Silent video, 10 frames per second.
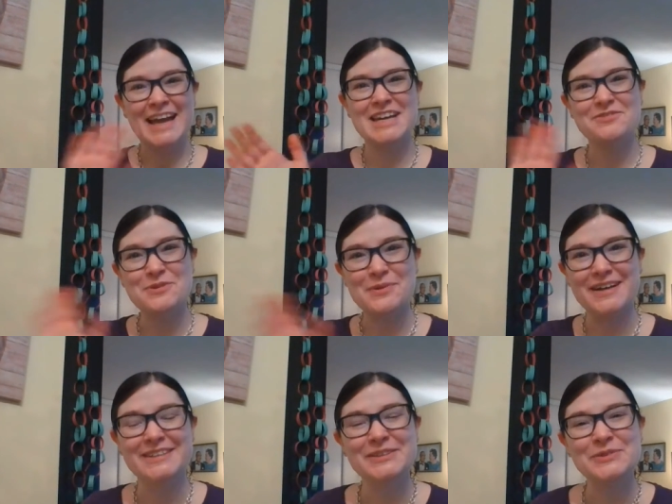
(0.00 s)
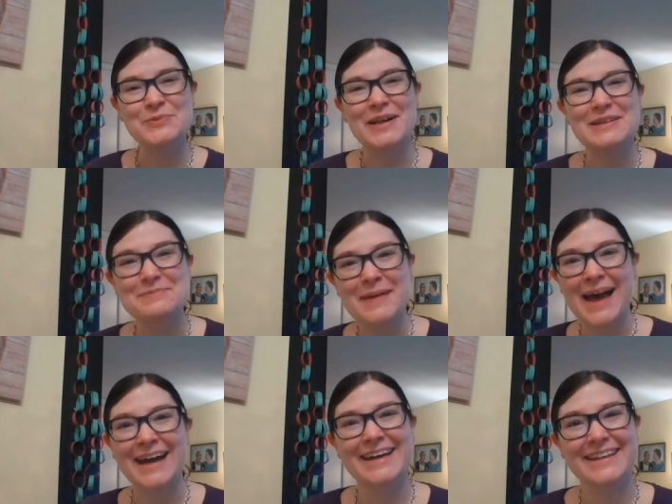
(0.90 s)
Hi everyone, welcome
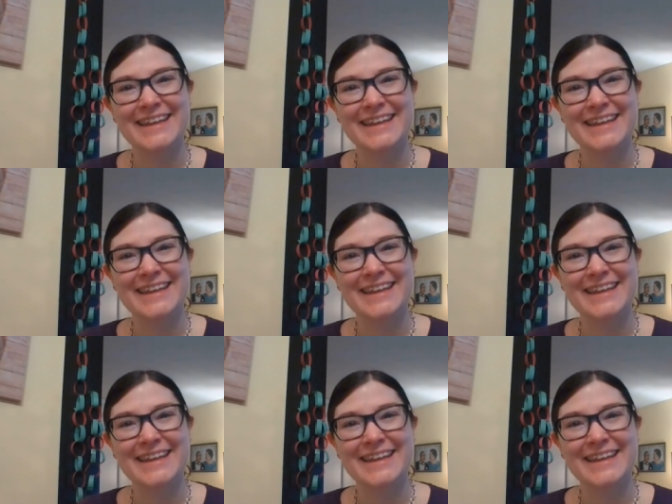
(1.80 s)
back.